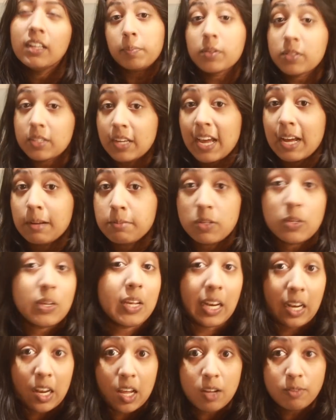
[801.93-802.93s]
Books I absolutely
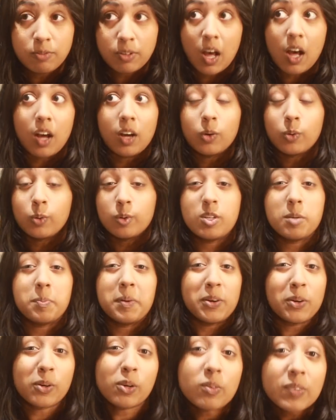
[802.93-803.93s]
love are
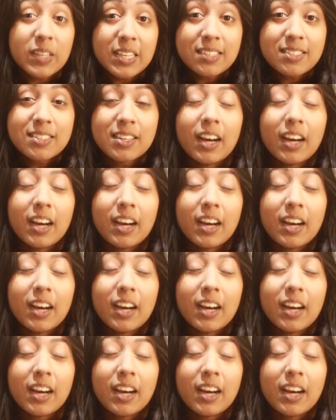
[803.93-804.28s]
autobiographies.